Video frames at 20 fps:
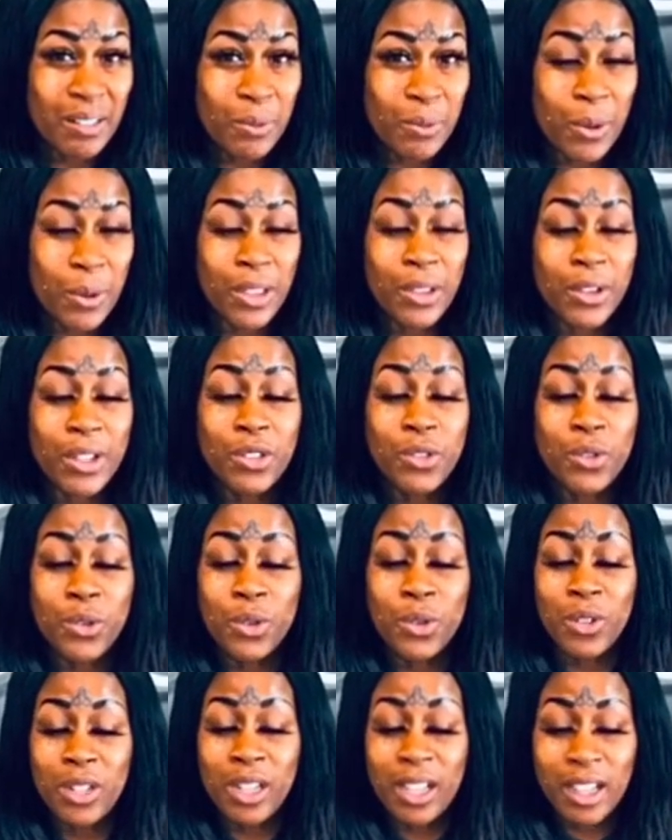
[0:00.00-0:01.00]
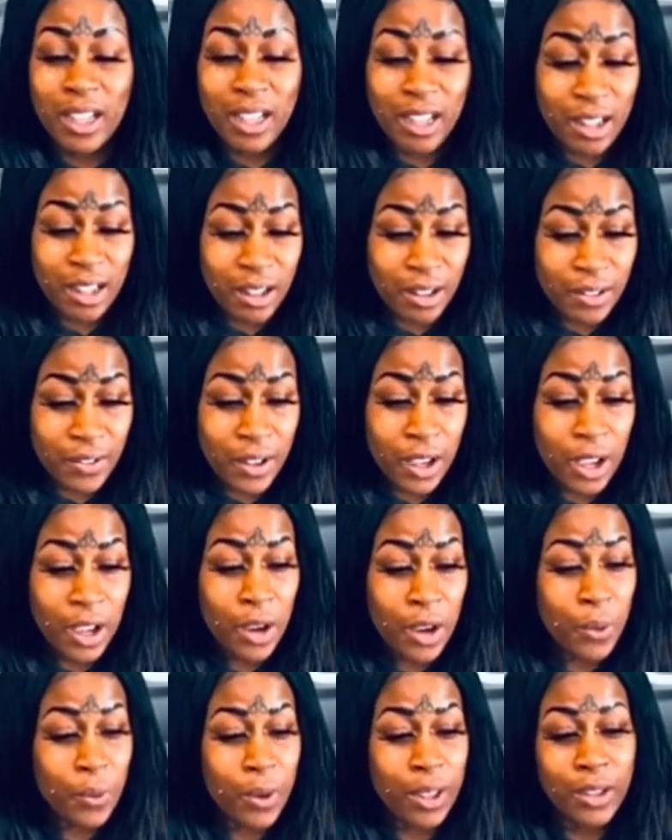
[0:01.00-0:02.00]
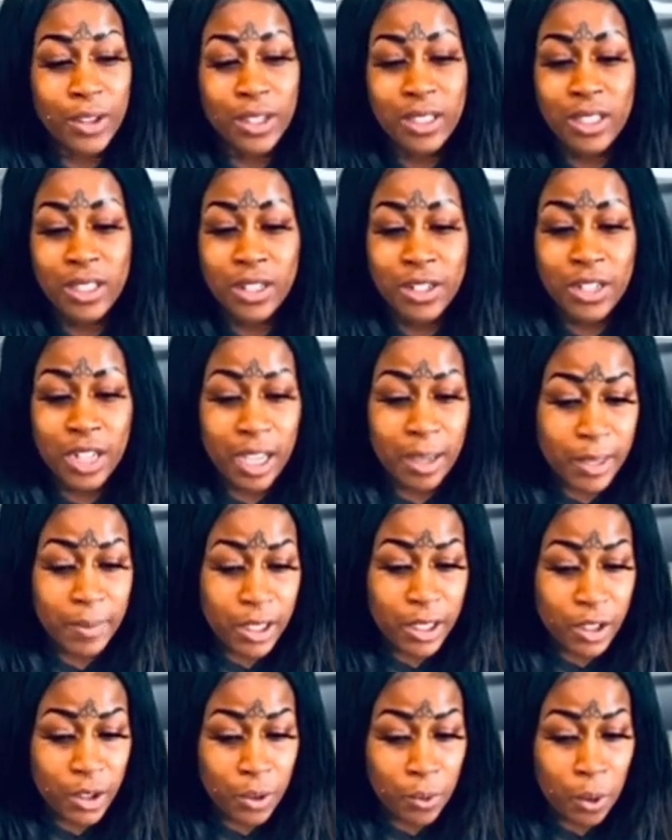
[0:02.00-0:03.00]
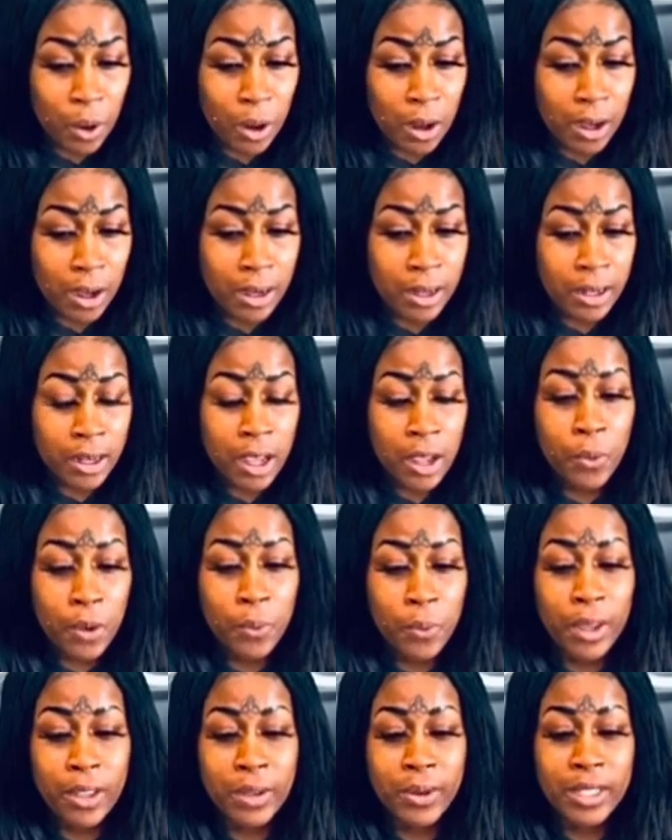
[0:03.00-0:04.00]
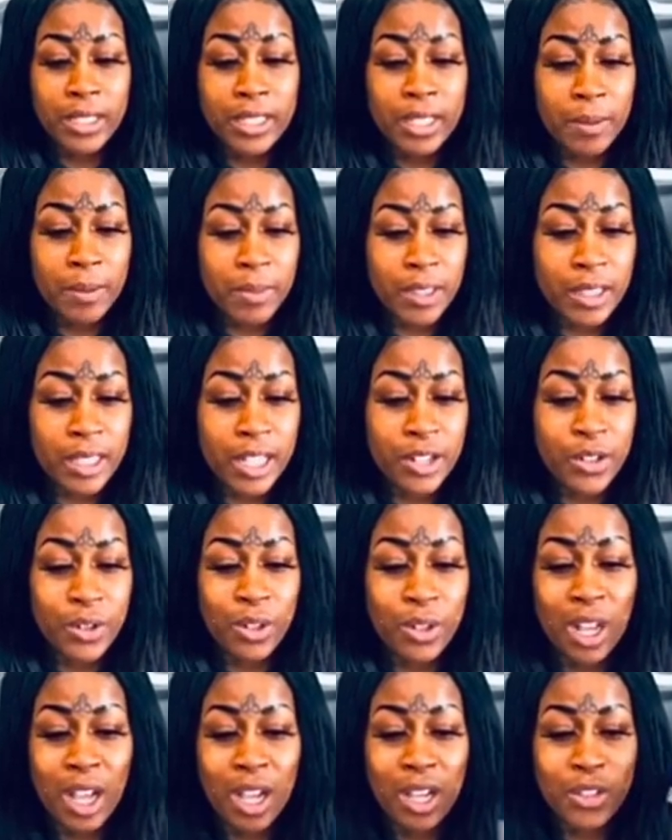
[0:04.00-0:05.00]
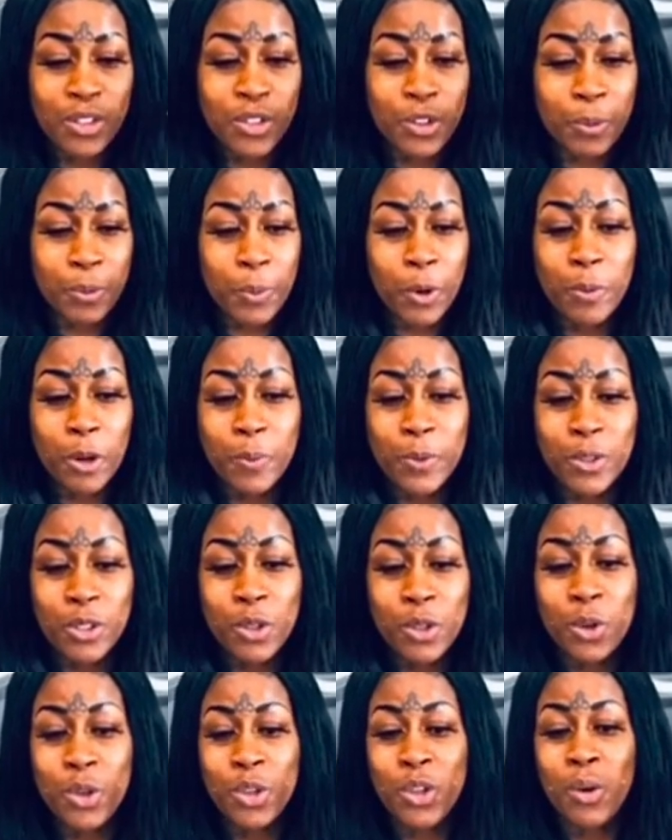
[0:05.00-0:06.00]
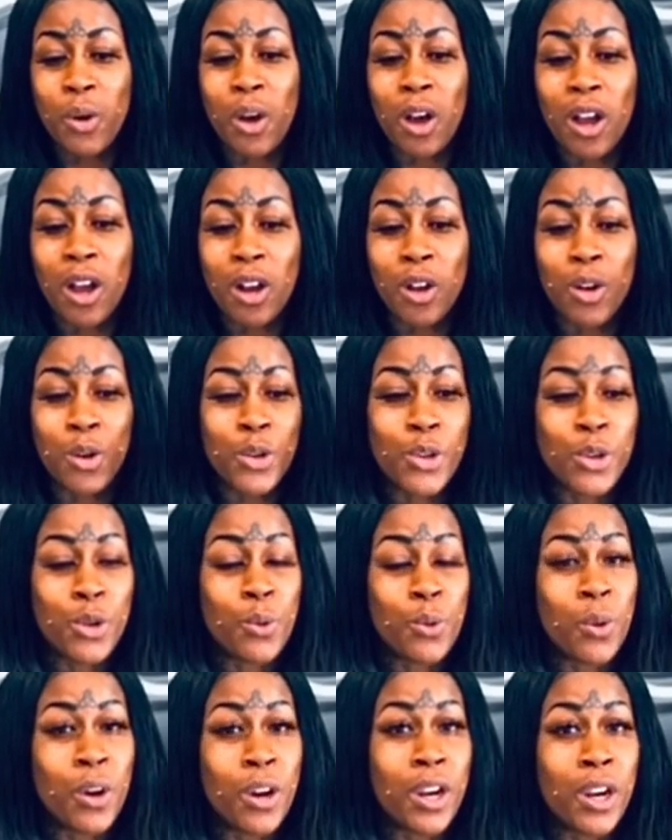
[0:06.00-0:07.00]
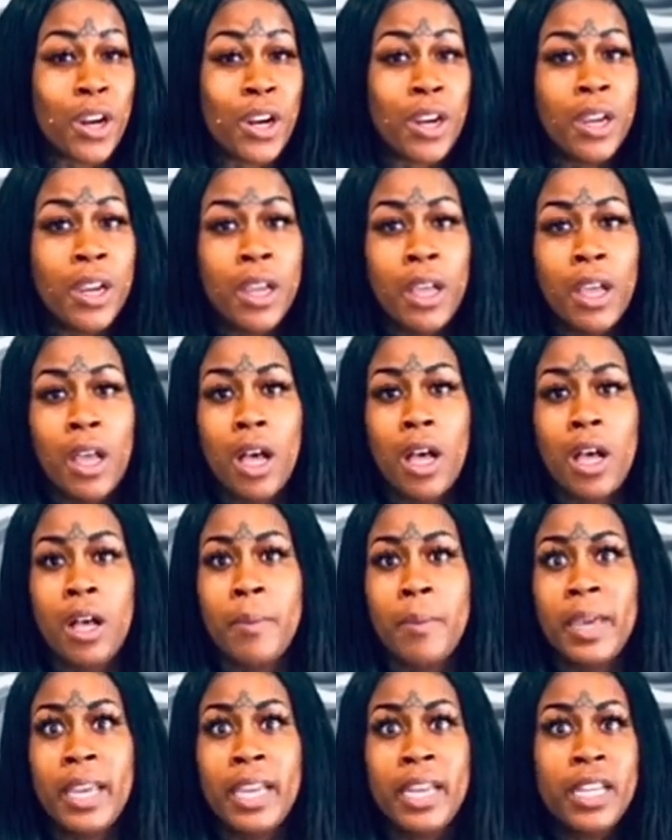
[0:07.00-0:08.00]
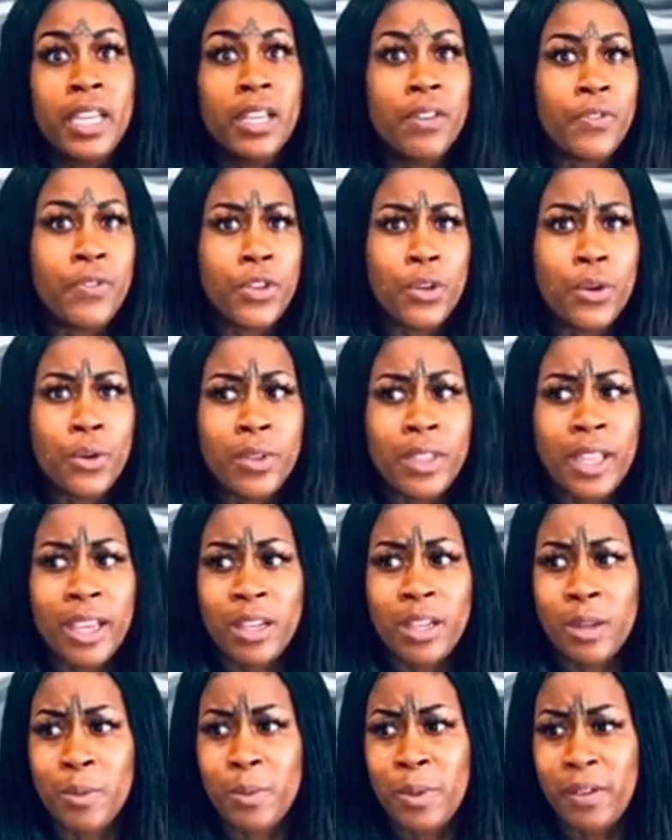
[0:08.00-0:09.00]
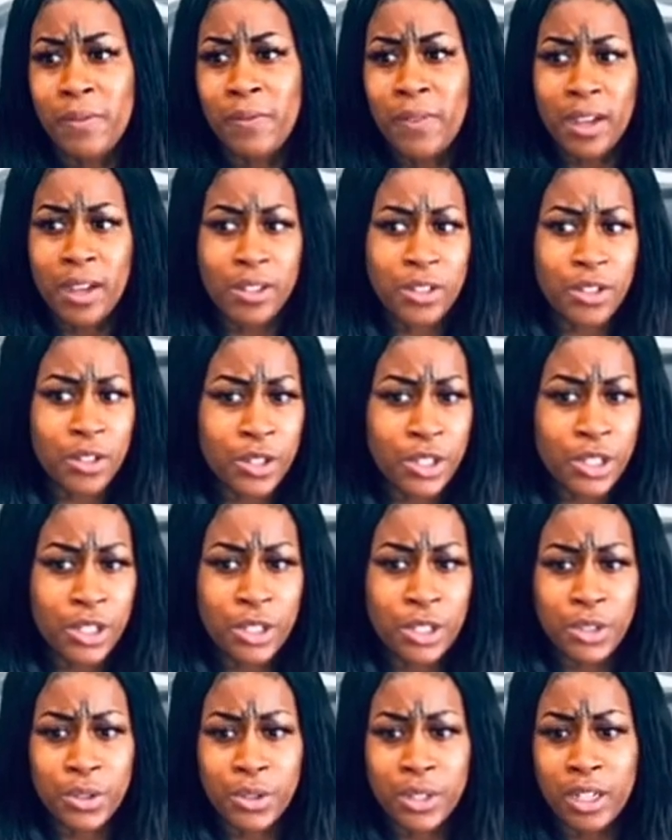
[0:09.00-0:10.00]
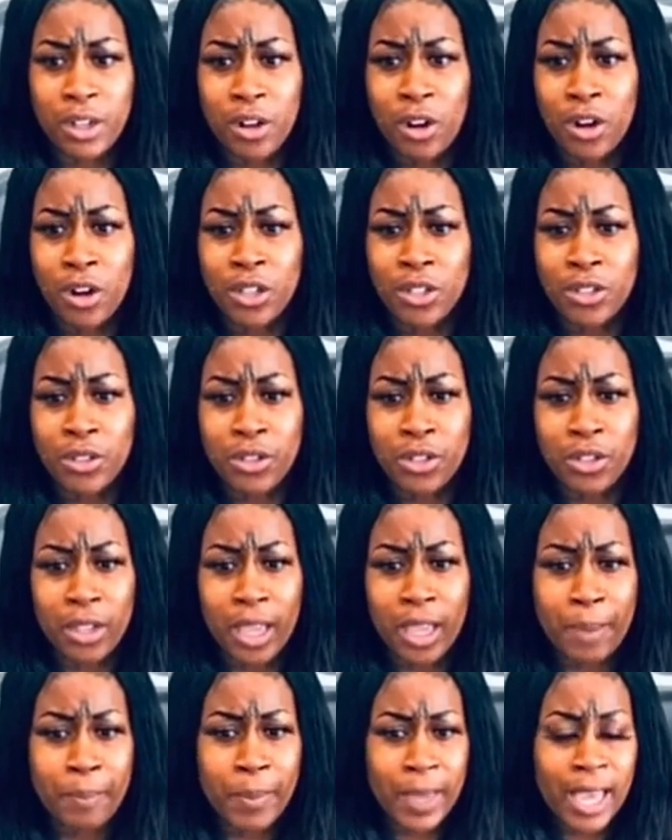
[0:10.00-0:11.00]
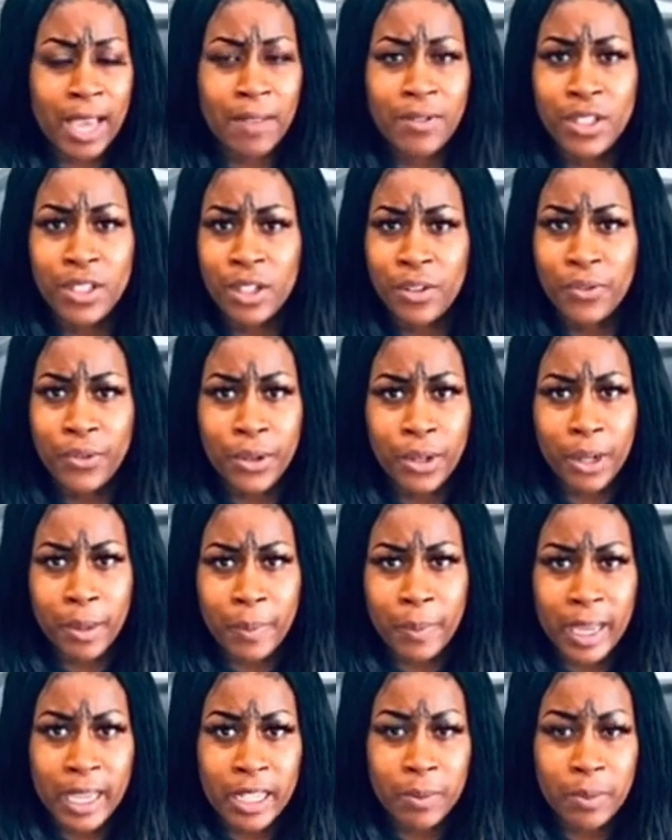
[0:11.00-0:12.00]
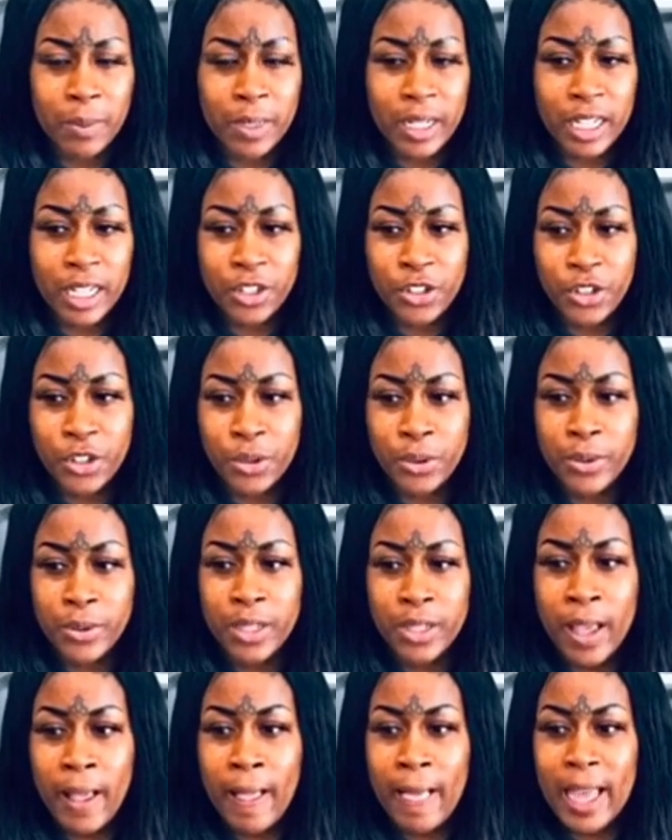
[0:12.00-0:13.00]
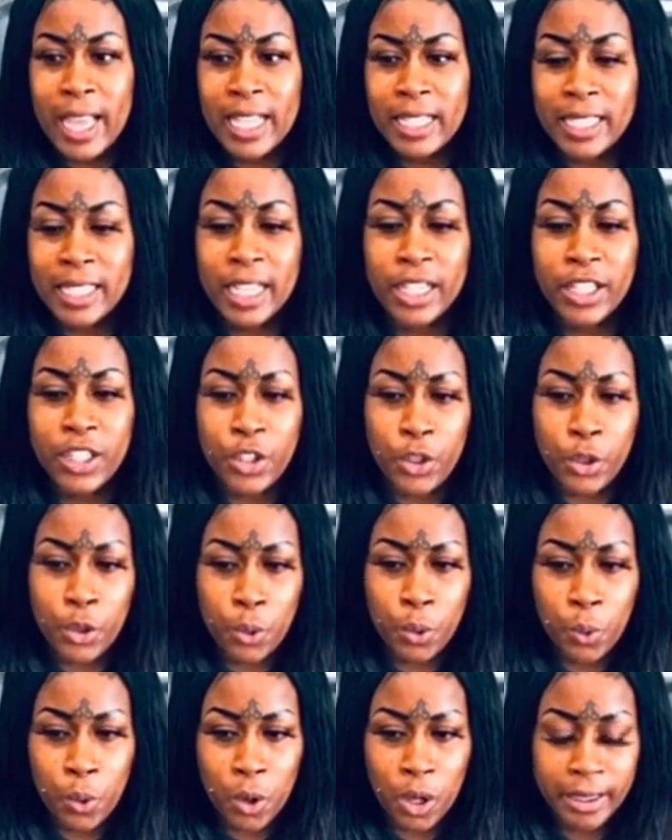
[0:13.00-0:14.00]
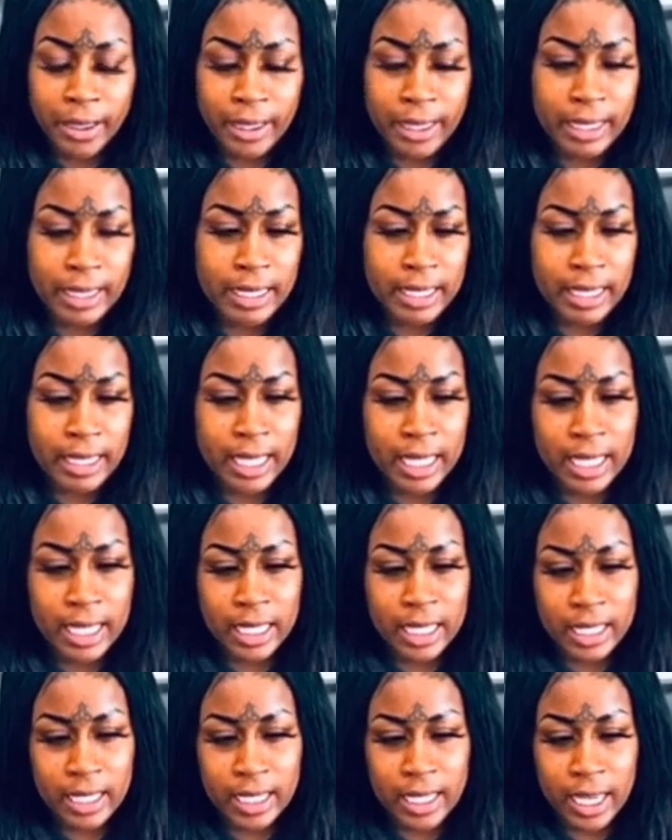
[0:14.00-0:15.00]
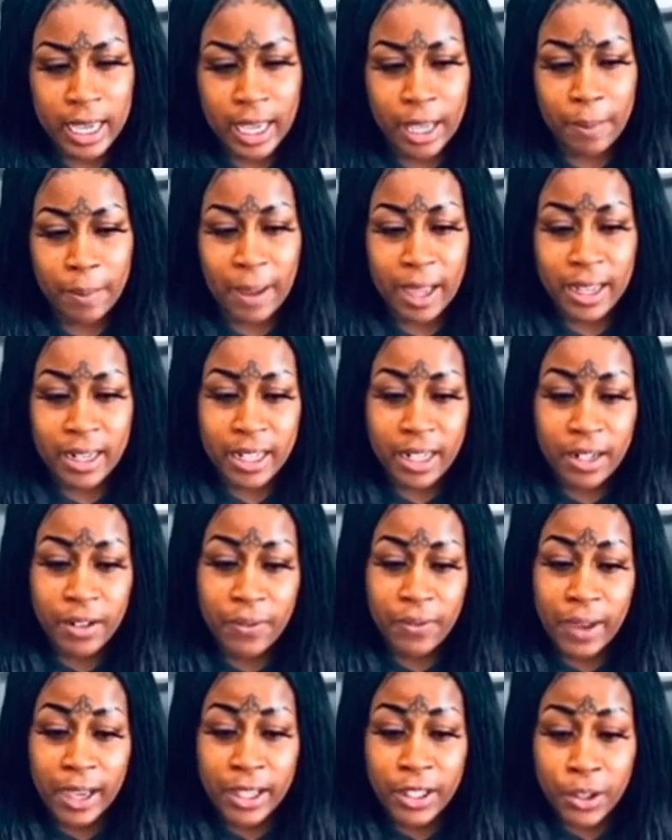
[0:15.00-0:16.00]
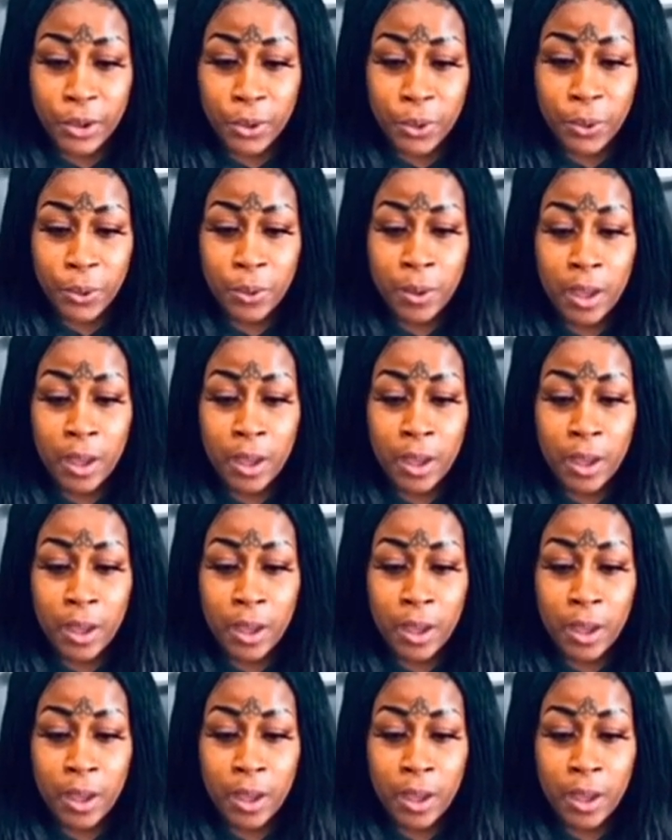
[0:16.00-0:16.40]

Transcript: Whether it's true love, whether it's the job that you want, whether it's something that you lost, your purpose, who you are, who you were, any of you that could be foster children or may have suffered abandonment issues, it's like you want these things to help identify you.